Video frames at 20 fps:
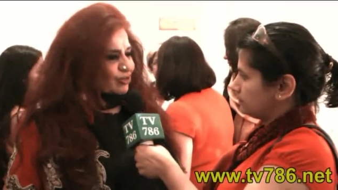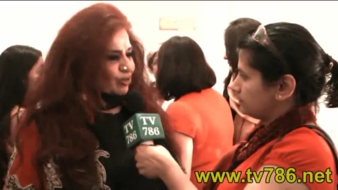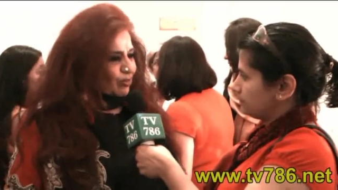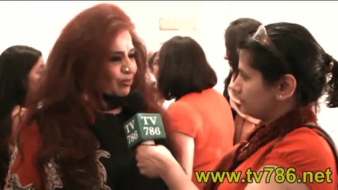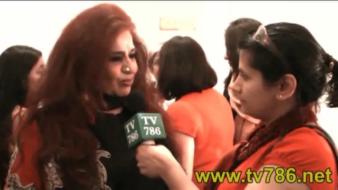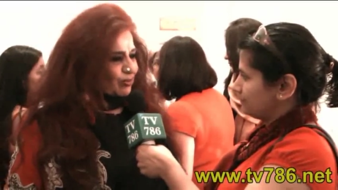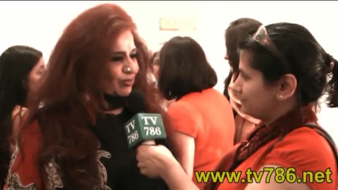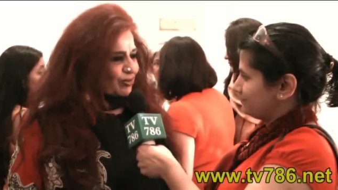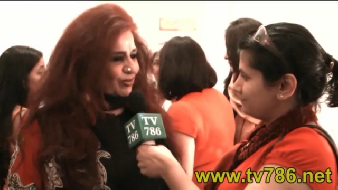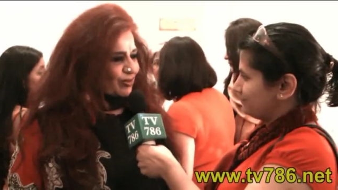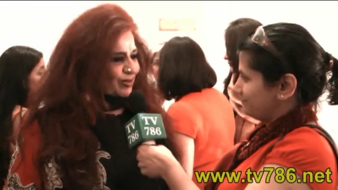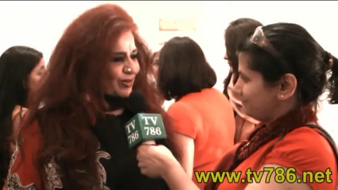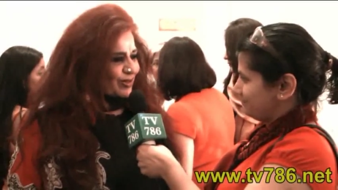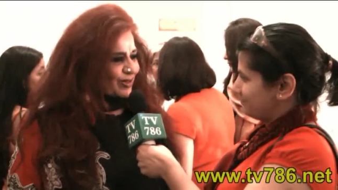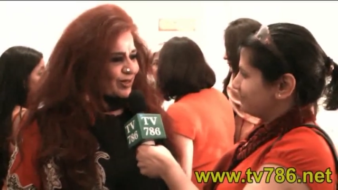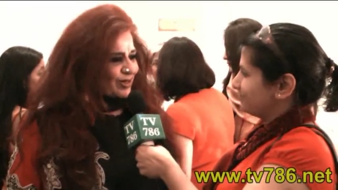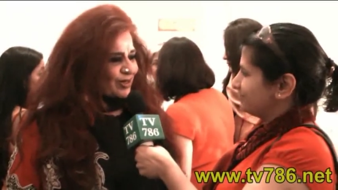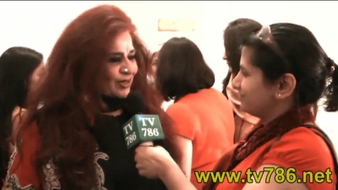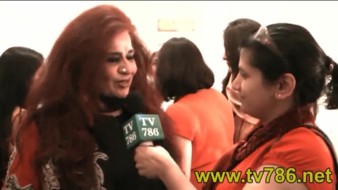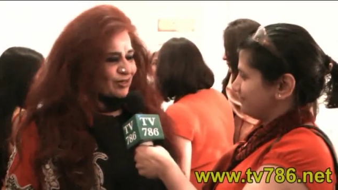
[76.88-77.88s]
Speaker 1: stop you.
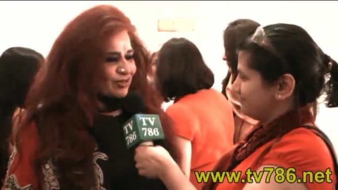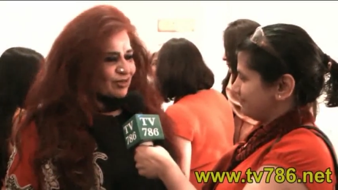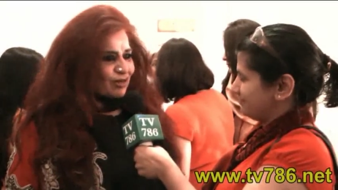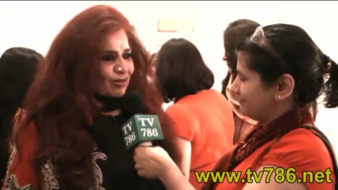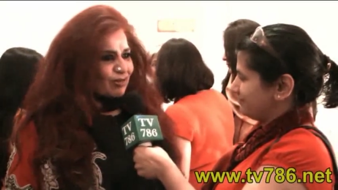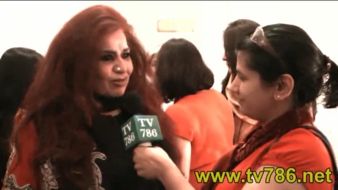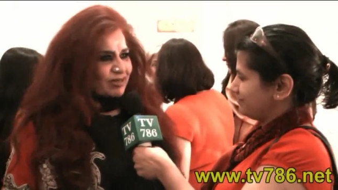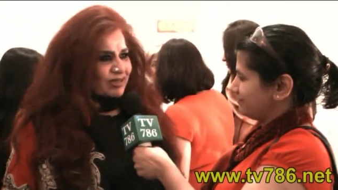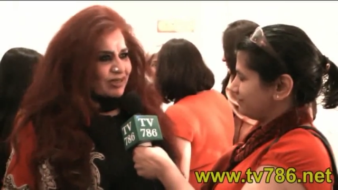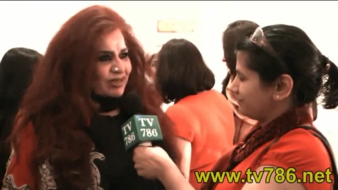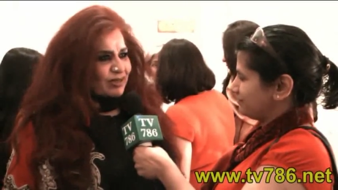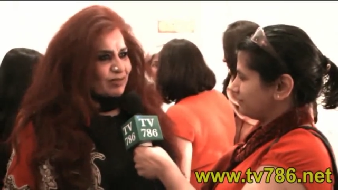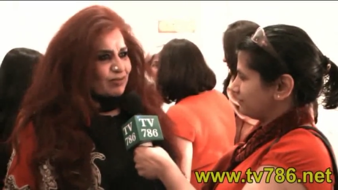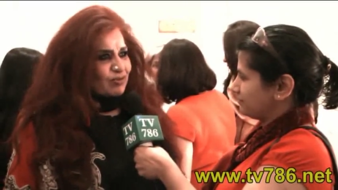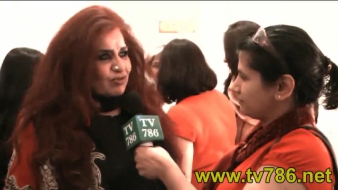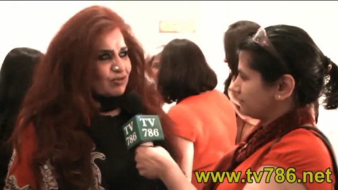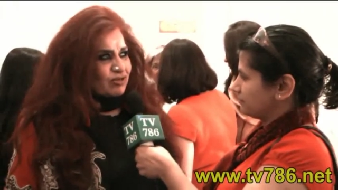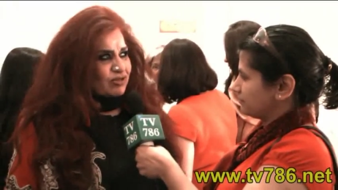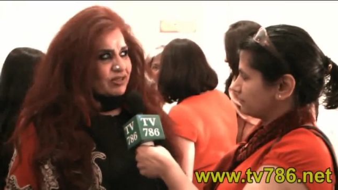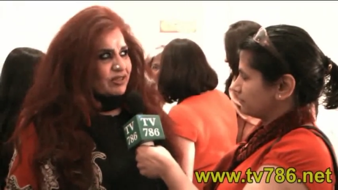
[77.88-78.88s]
So I don't think
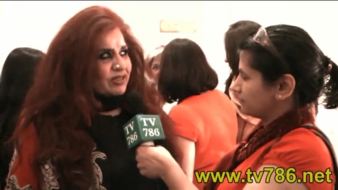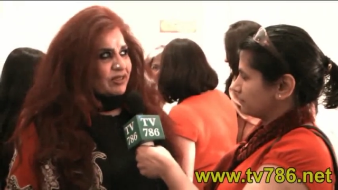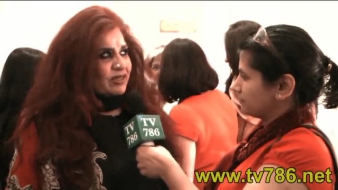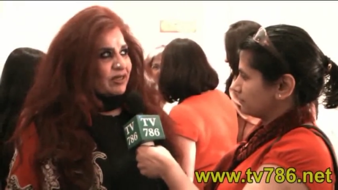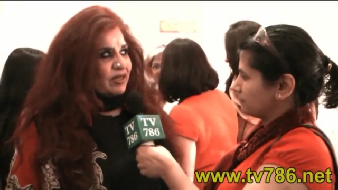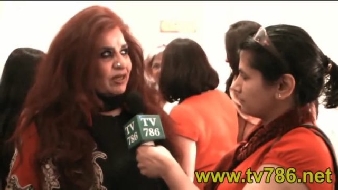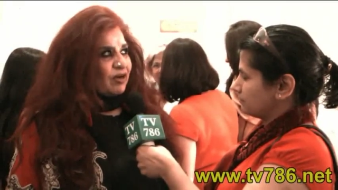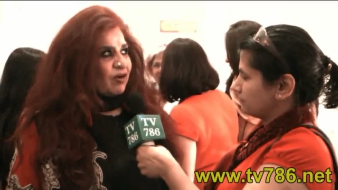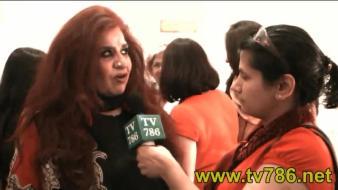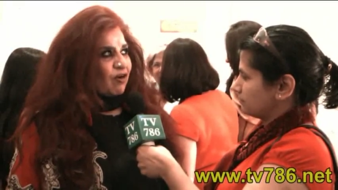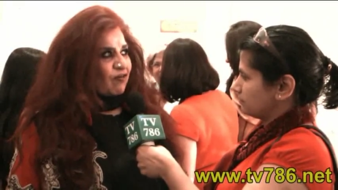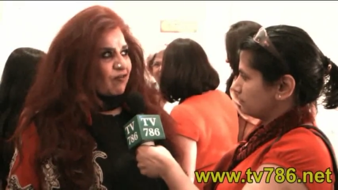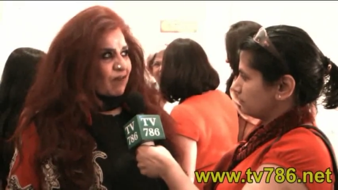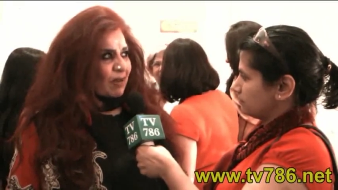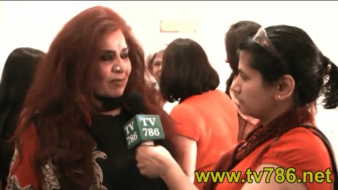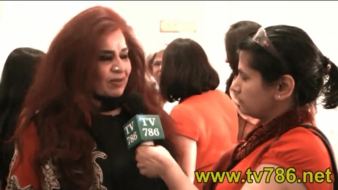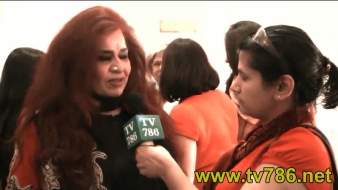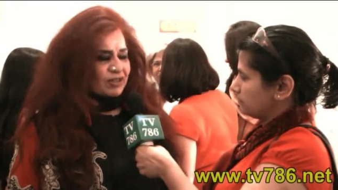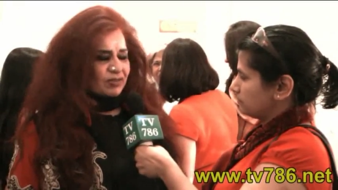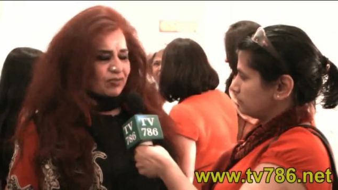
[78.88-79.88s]
community or
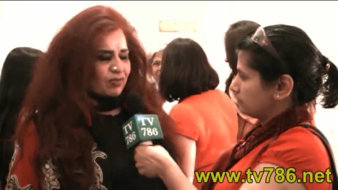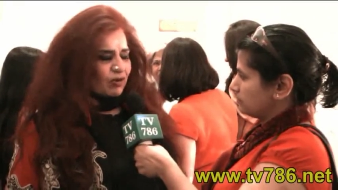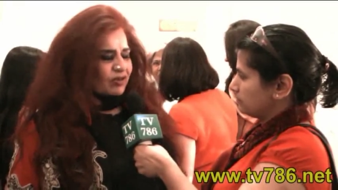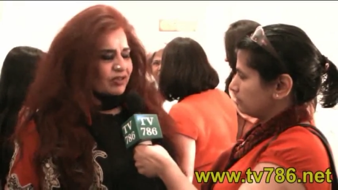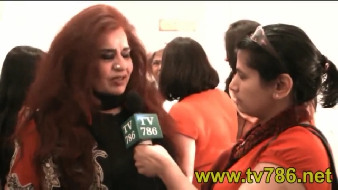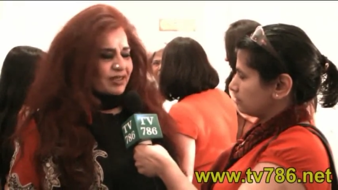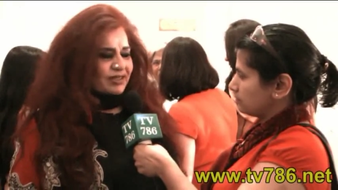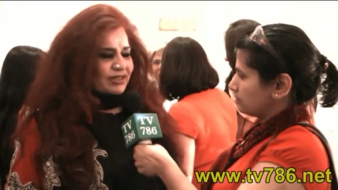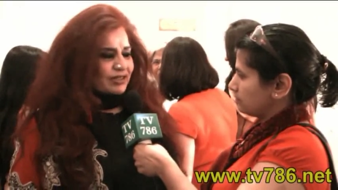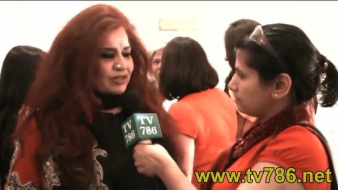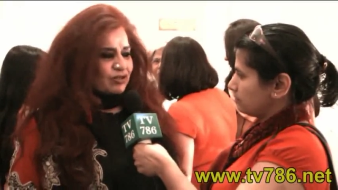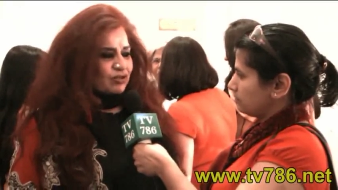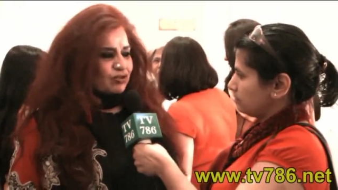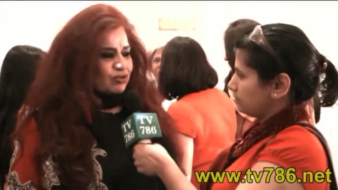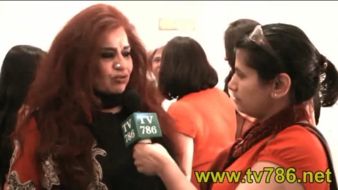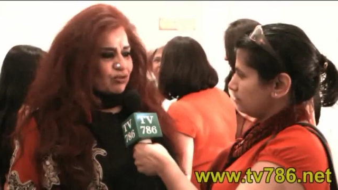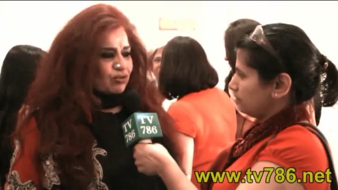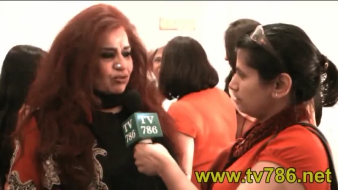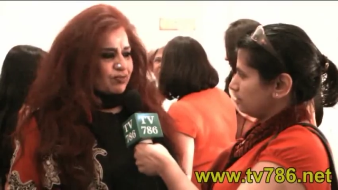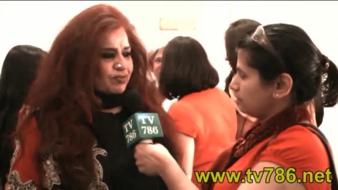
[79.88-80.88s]
family support has anything to
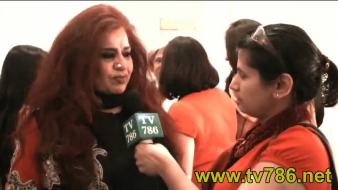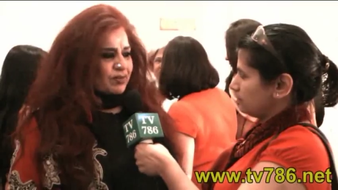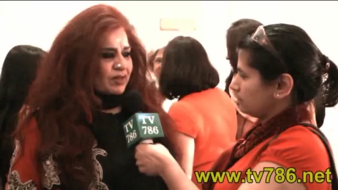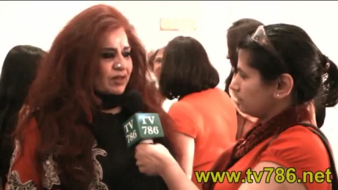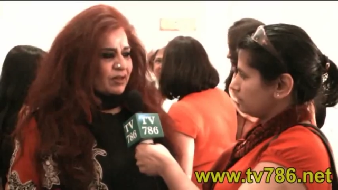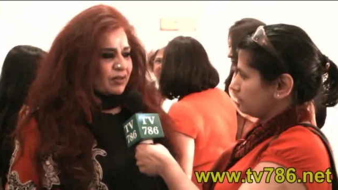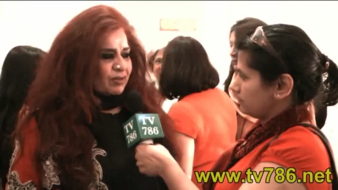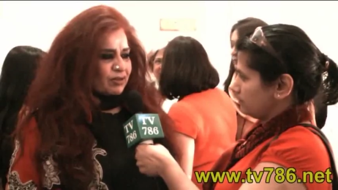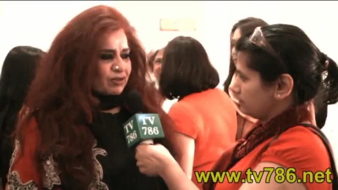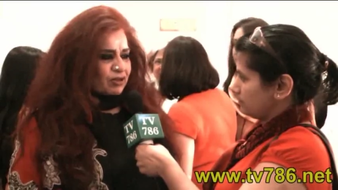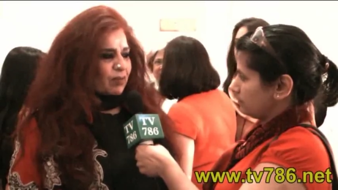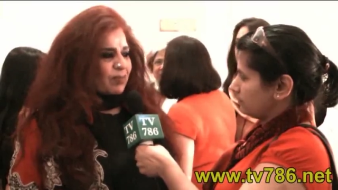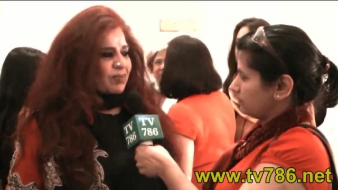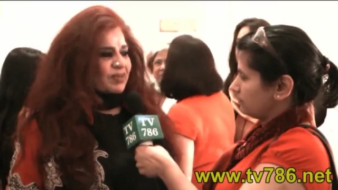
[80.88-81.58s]
do with your